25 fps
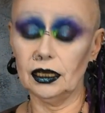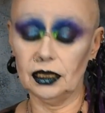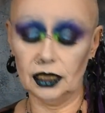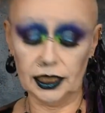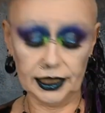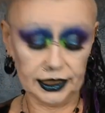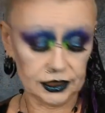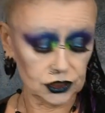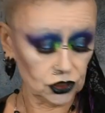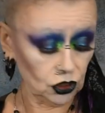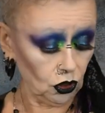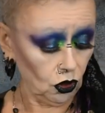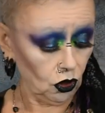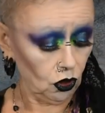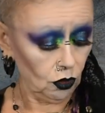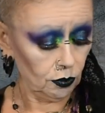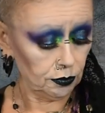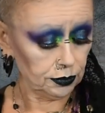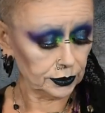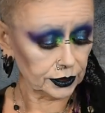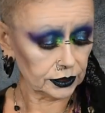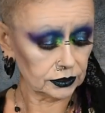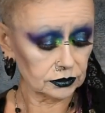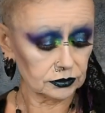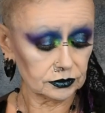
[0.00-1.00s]
a
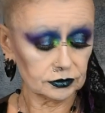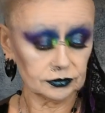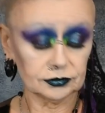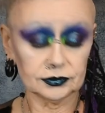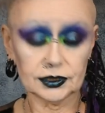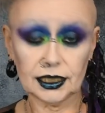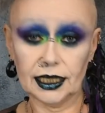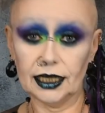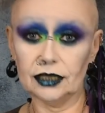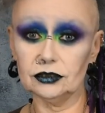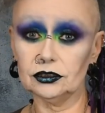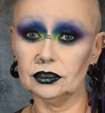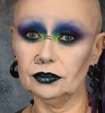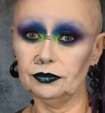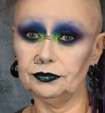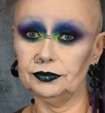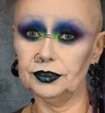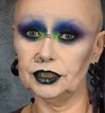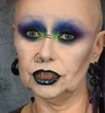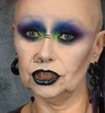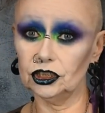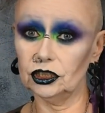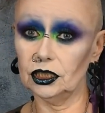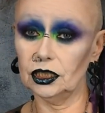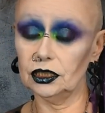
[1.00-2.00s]
top out of
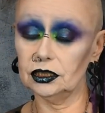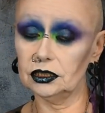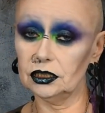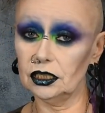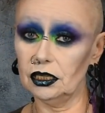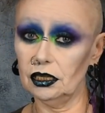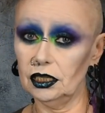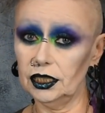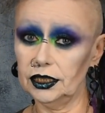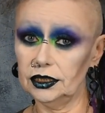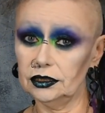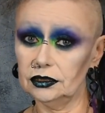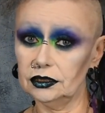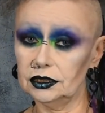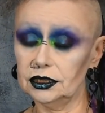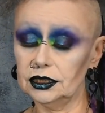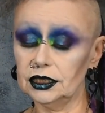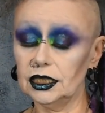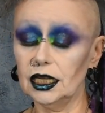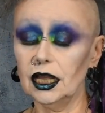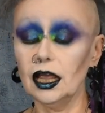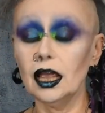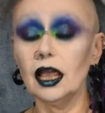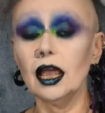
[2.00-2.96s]
fishnet tights.